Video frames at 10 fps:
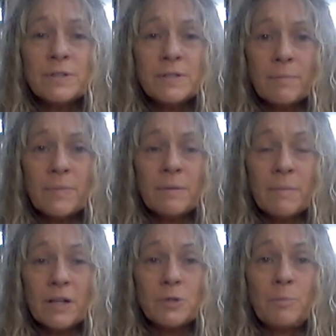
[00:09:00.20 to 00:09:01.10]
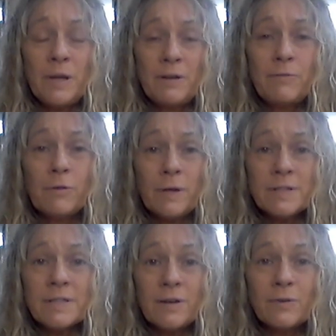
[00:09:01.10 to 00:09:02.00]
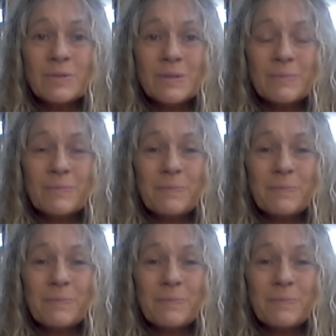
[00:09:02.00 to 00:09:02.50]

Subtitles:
something much better for ourselves.